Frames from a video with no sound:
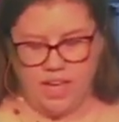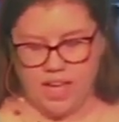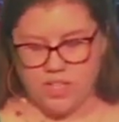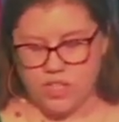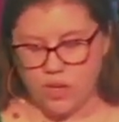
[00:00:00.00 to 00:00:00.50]

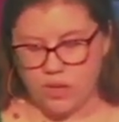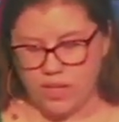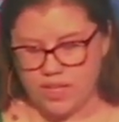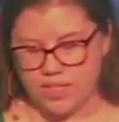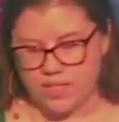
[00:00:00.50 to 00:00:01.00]
And so
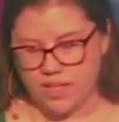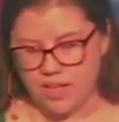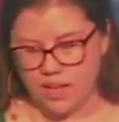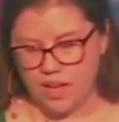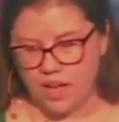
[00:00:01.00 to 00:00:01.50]
his
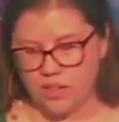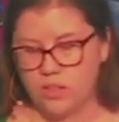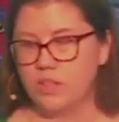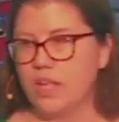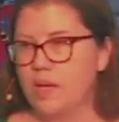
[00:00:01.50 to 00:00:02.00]

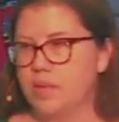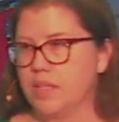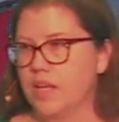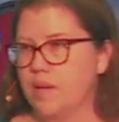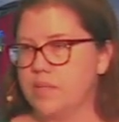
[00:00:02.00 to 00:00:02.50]
uncle
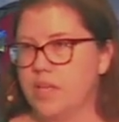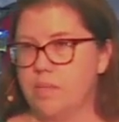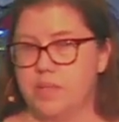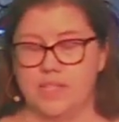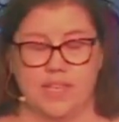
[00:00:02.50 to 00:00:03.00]
Laban comes
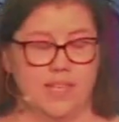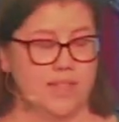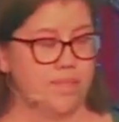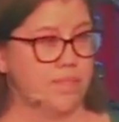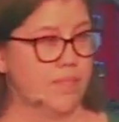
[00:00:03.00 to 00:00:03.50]
up and
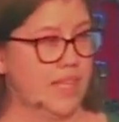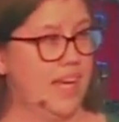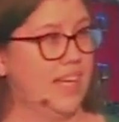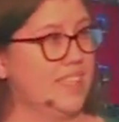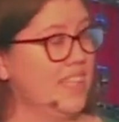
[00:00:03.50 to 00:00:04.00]
says,
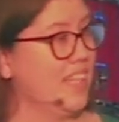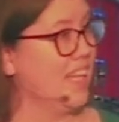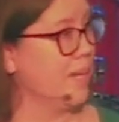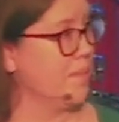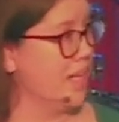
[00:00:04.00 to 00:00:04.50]
I see you
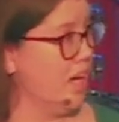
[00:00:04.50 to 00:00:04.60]
like my